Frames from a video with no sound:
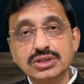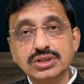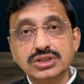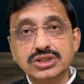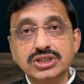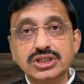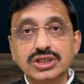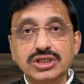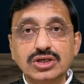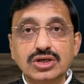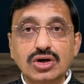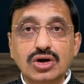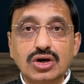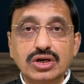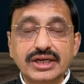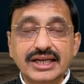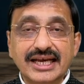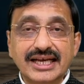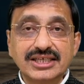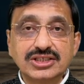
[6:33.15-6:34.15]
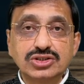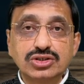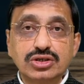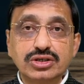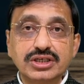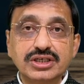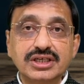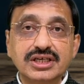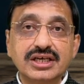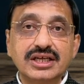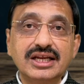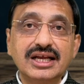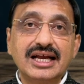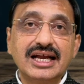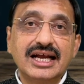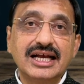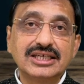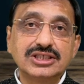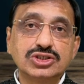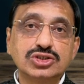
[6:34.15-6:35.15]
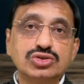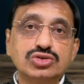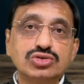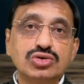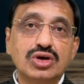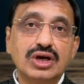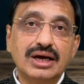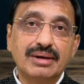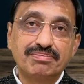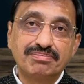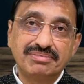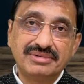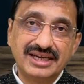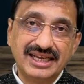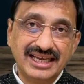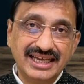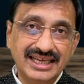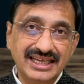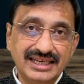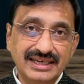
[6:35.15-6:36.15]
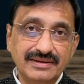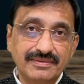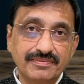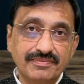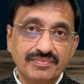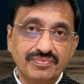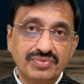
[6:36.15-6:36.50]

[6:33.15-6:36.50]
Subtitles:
the tax auditor has to obtain